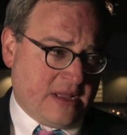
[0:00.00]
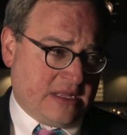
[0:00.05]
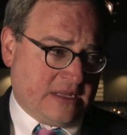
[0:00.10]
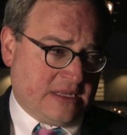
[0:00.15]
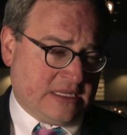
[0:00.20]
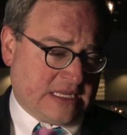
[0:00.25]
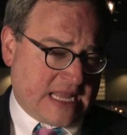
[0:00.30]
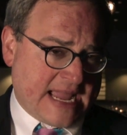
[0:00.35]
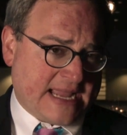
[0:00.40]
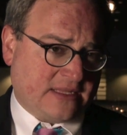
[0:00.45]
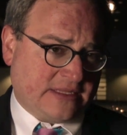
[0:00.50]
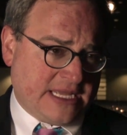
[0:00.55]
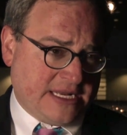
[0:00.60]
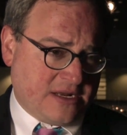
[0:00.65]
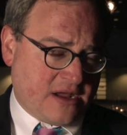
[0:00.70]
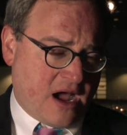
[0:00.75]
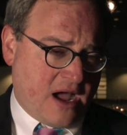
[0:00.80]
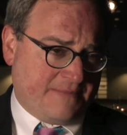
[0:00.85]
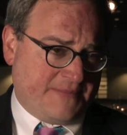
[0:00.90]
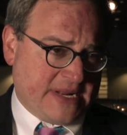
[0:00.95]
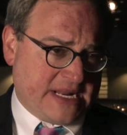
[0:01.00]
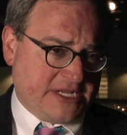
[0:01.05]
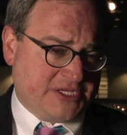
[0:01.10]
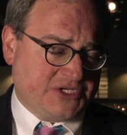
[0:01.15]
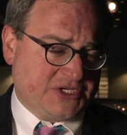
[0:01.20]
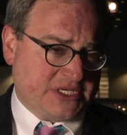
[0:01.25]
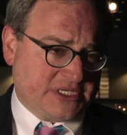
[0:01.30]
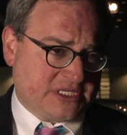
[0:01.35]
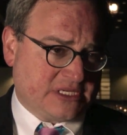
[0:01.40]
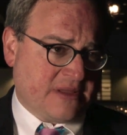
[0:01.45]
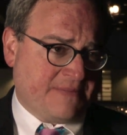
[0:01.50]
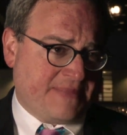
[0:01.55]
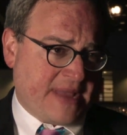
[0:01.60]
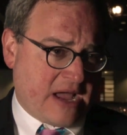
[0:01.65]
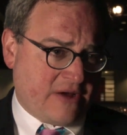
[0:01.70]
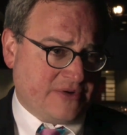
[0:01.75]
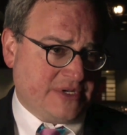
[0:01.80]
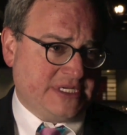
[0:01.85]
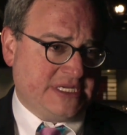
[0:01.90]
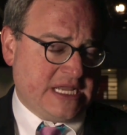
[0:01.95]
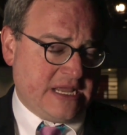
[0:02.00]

Likely not, but it's just about